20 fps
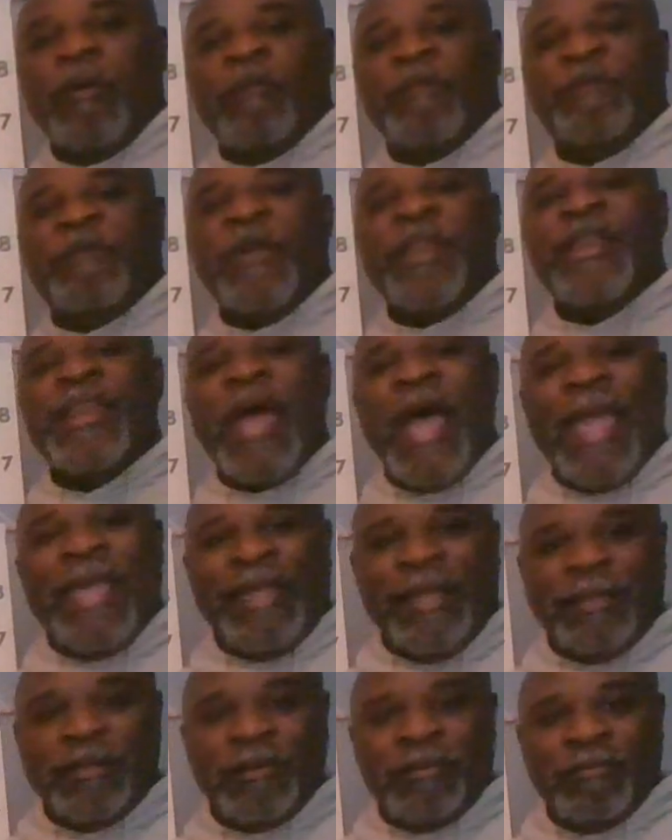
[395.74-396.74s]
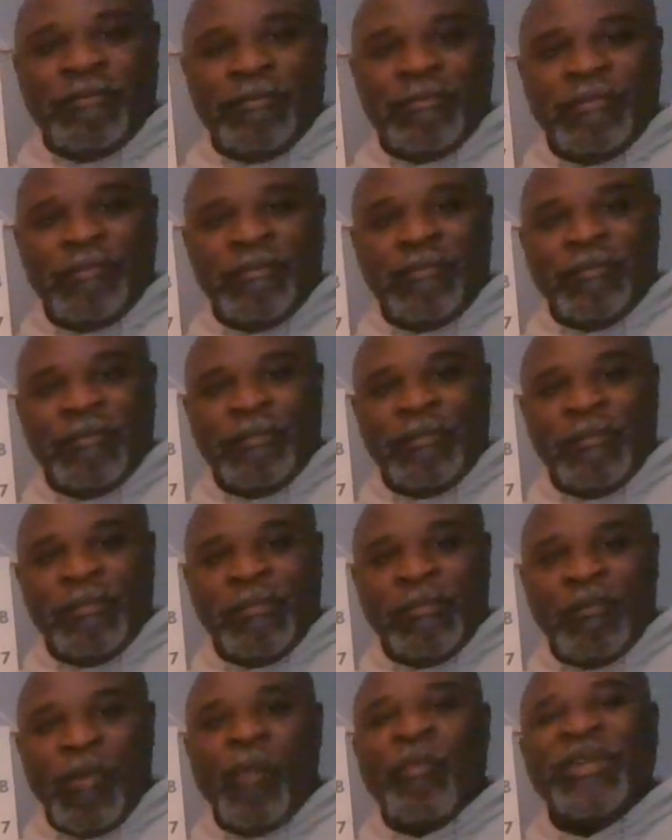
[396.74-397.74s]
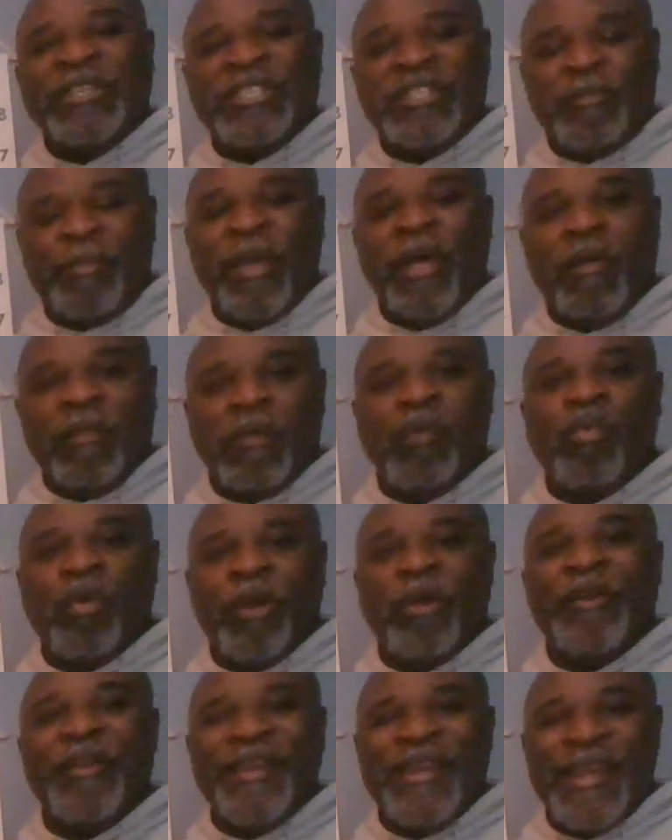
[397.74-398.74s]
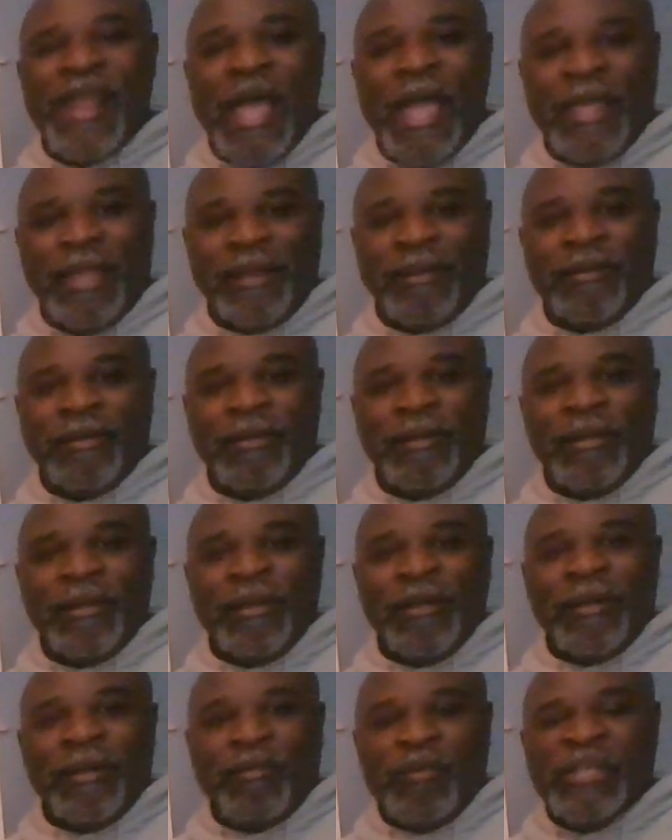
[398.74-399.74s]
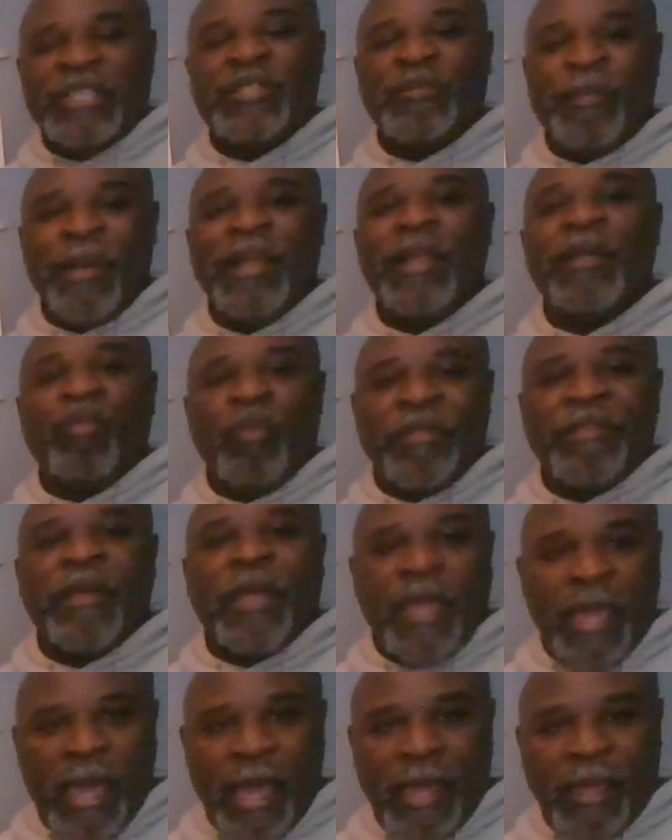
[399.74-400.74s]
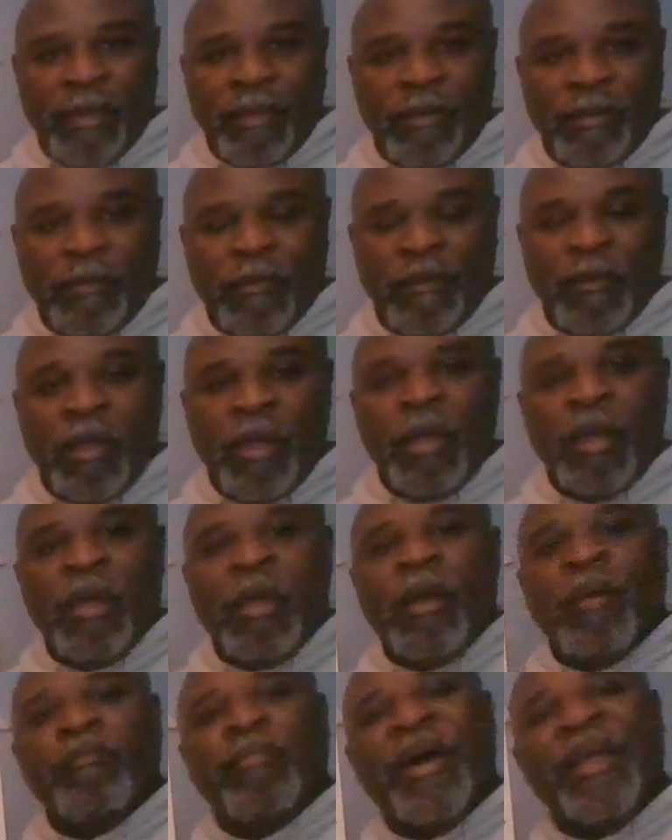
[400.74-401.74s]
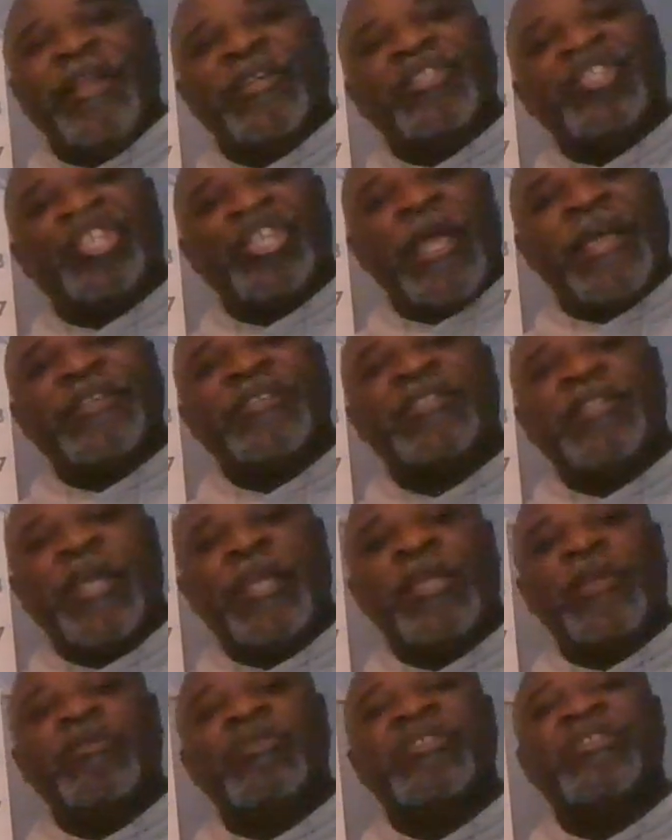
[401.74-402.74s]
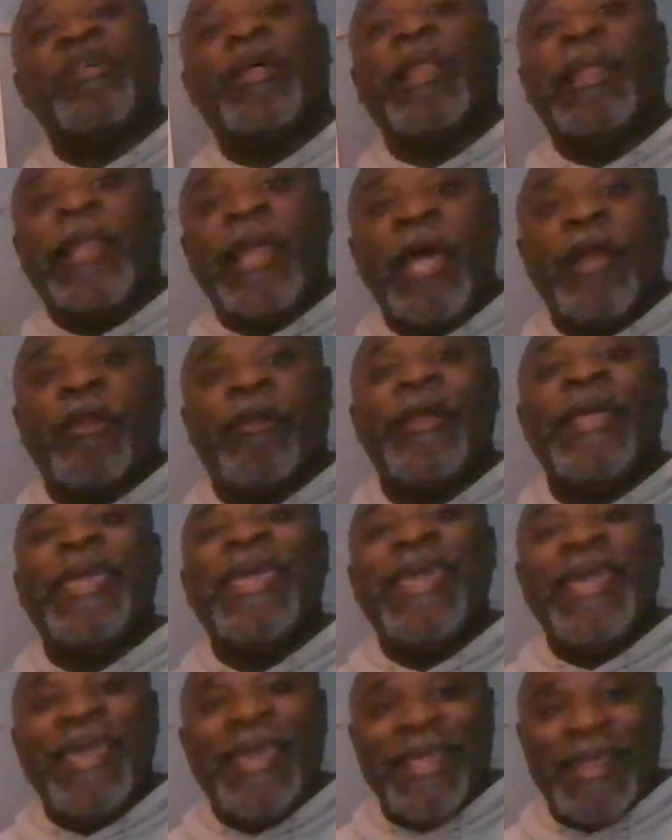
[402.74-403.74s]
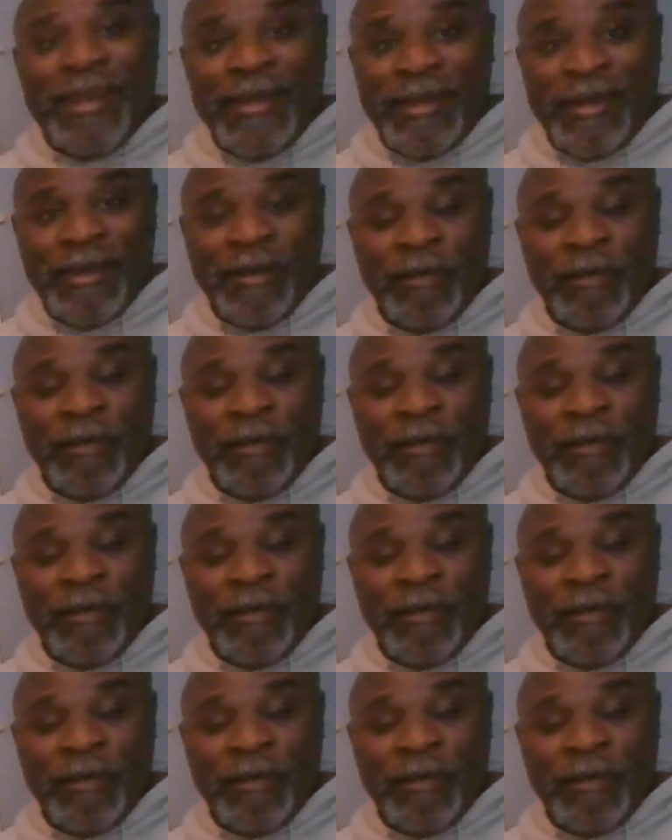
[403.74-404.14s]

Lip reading: for knight, when we spell the word knight, we spell it with a K. But in chess, they use the letter N